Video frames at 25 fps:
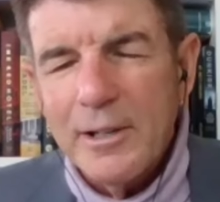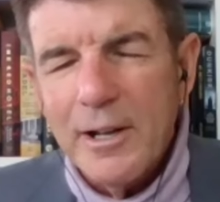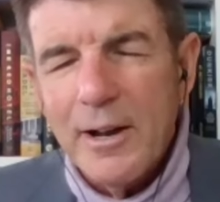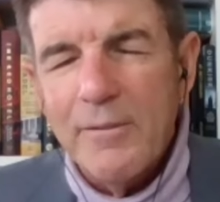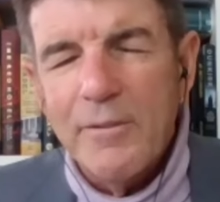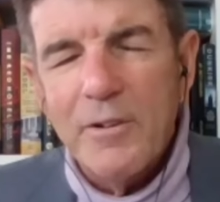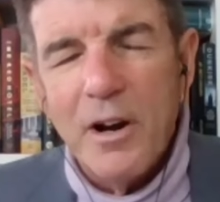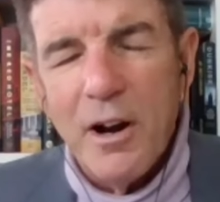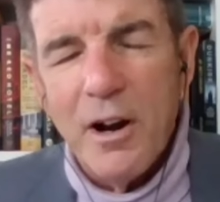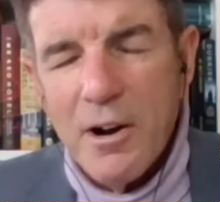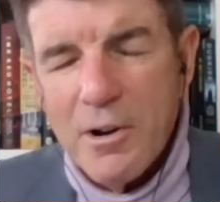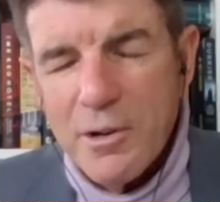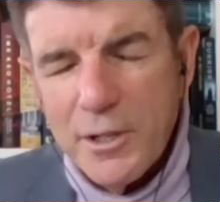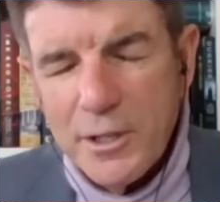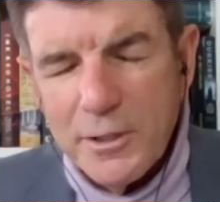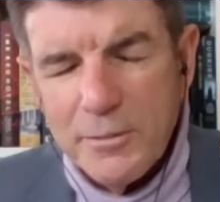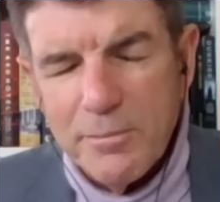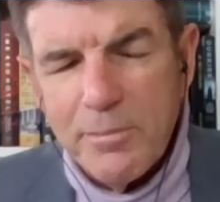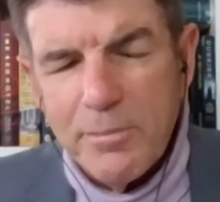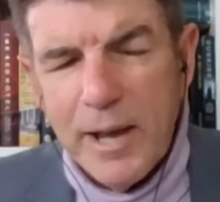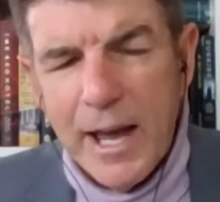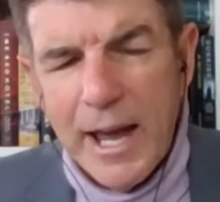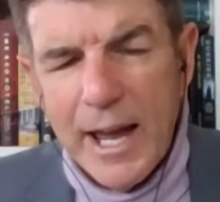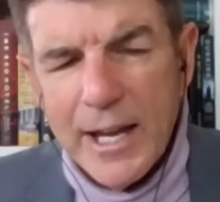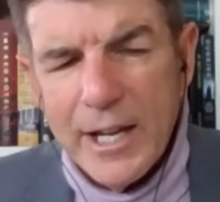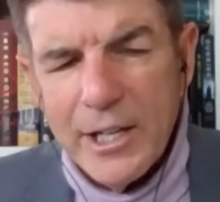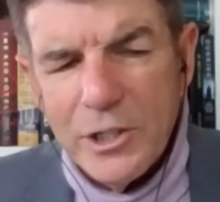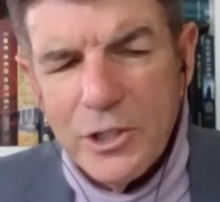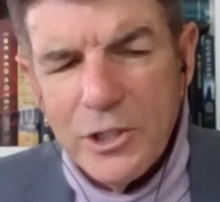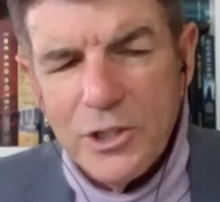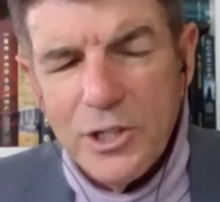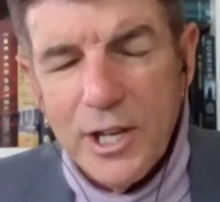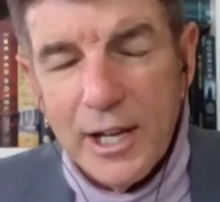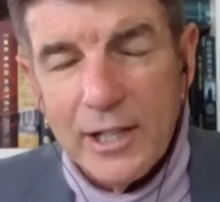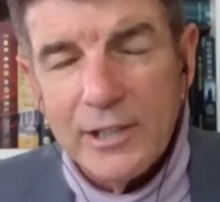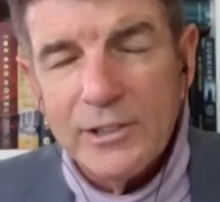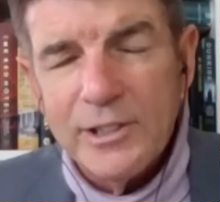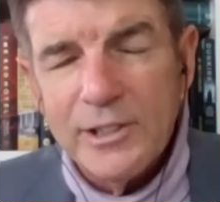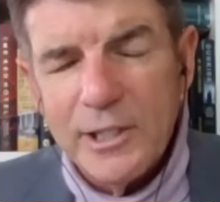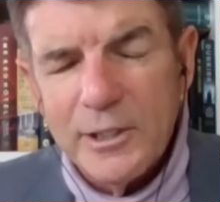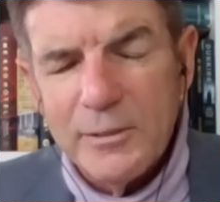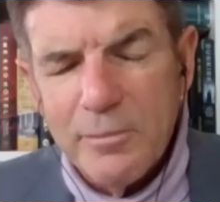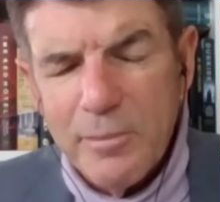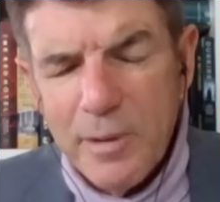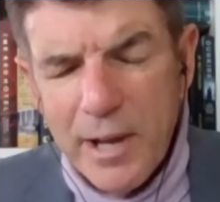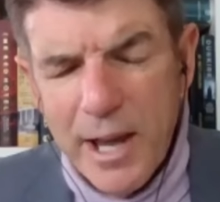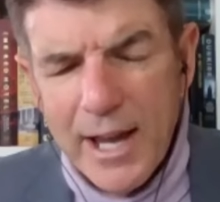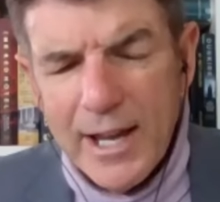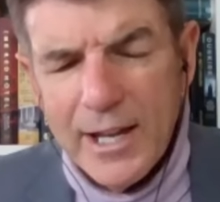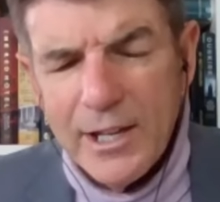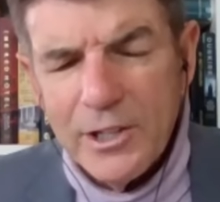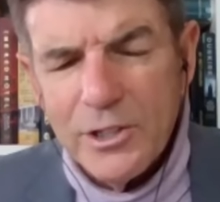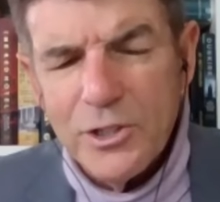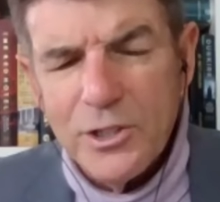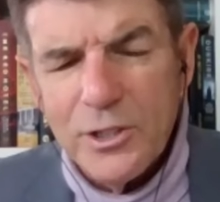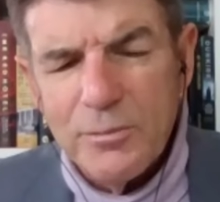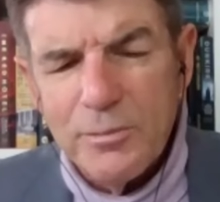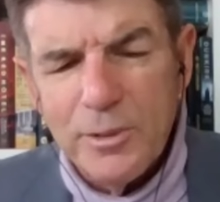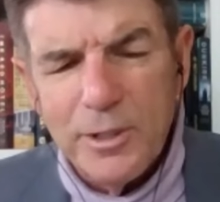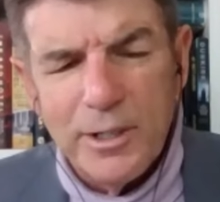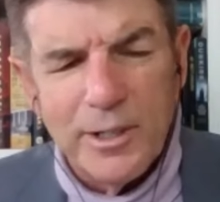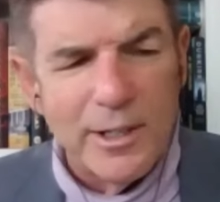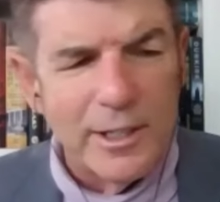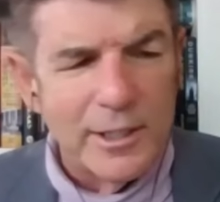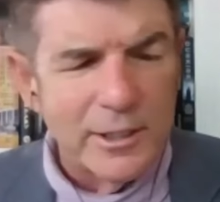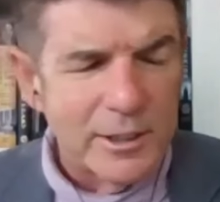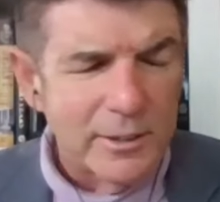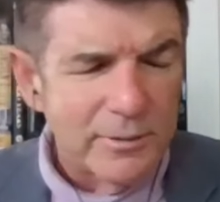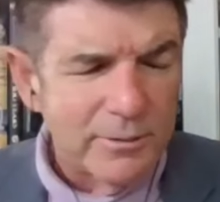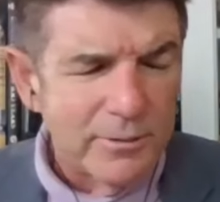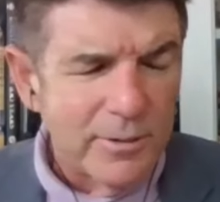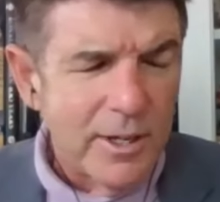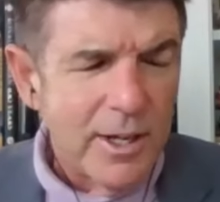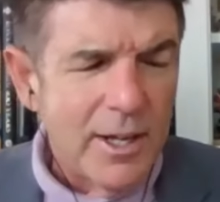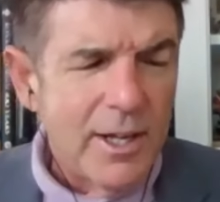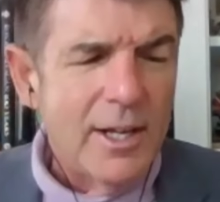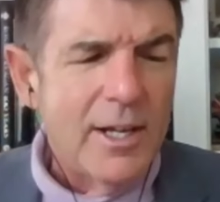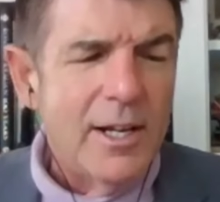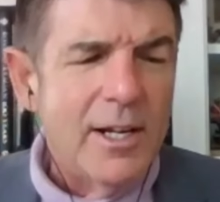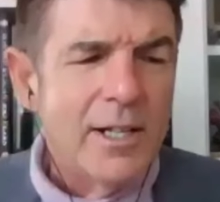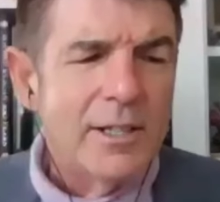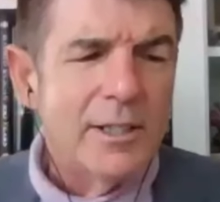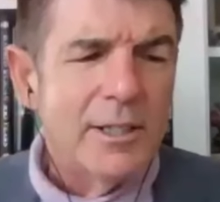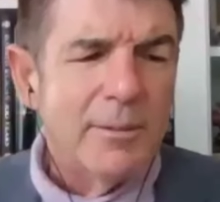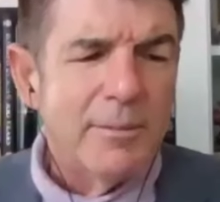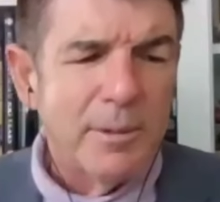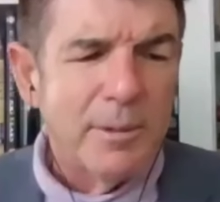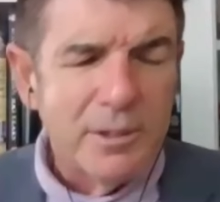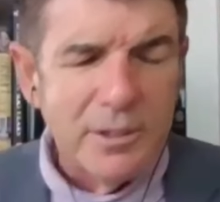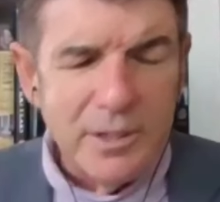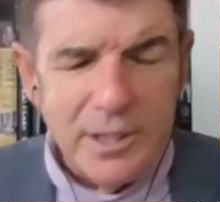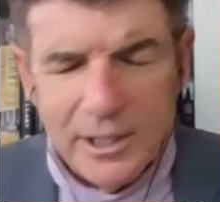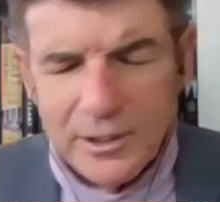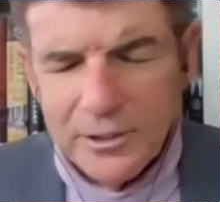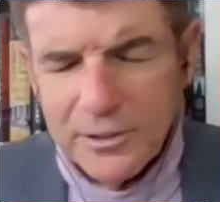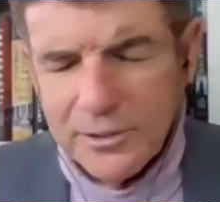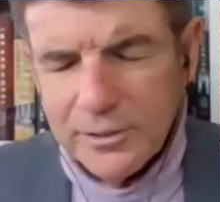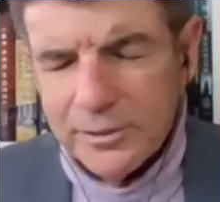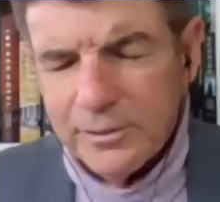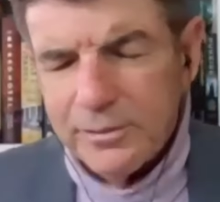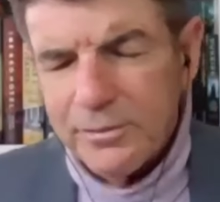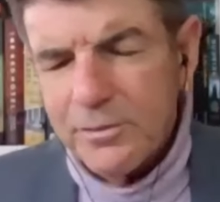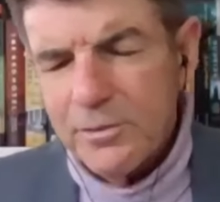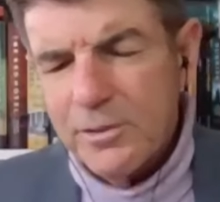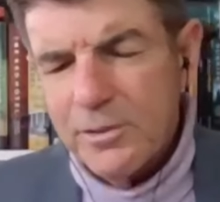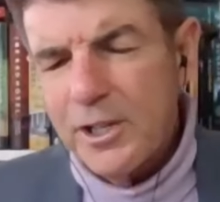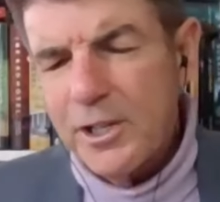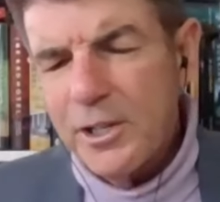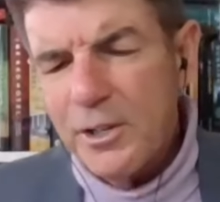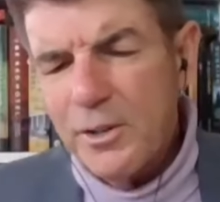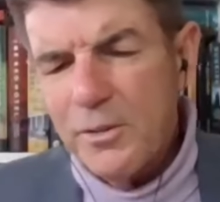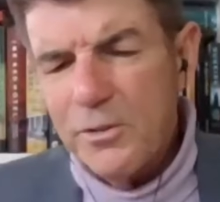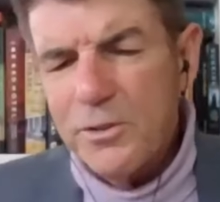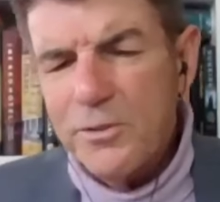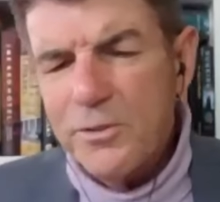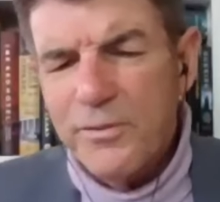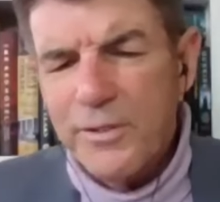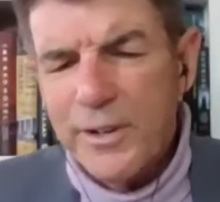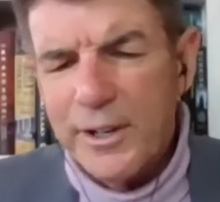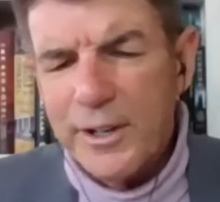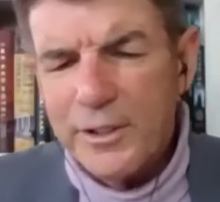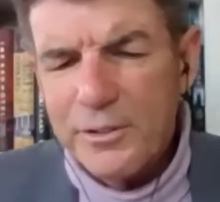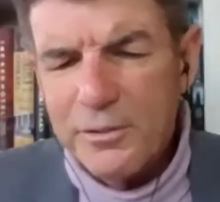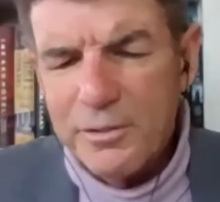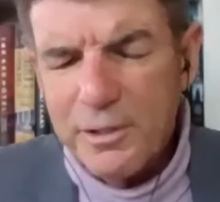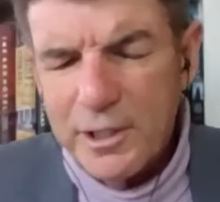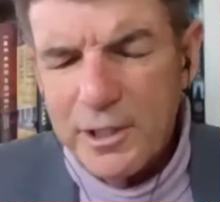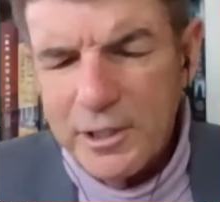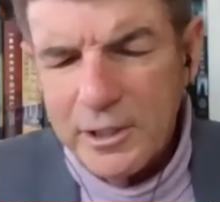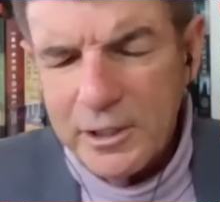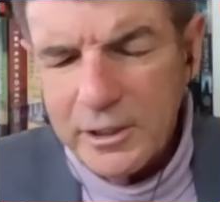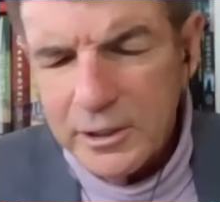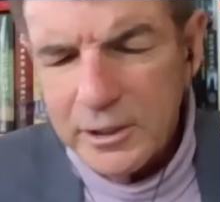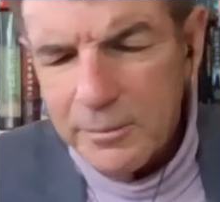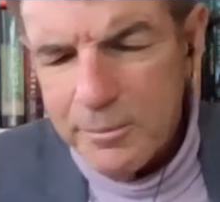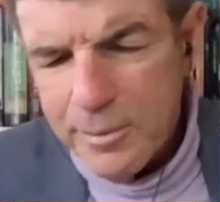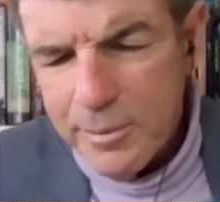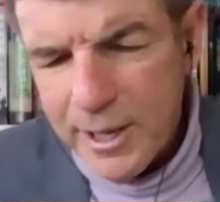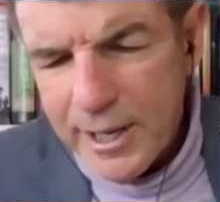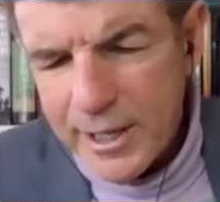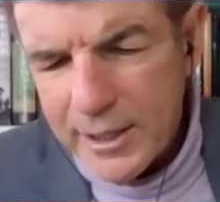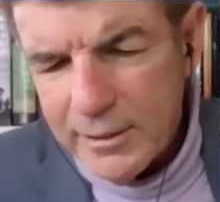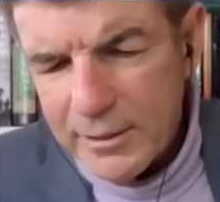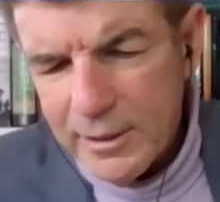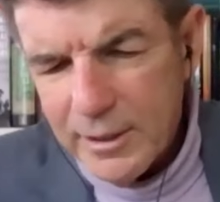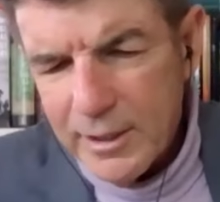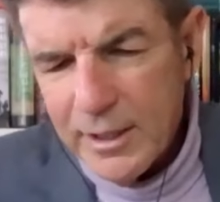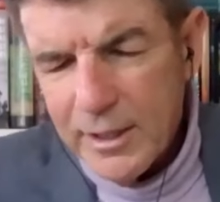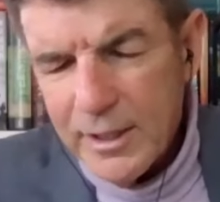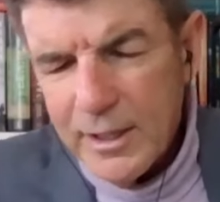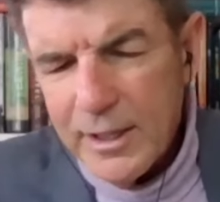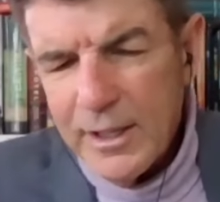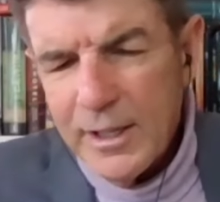of Carney's baggage, excess baggage, and because of the potential for a huge victory in the debate.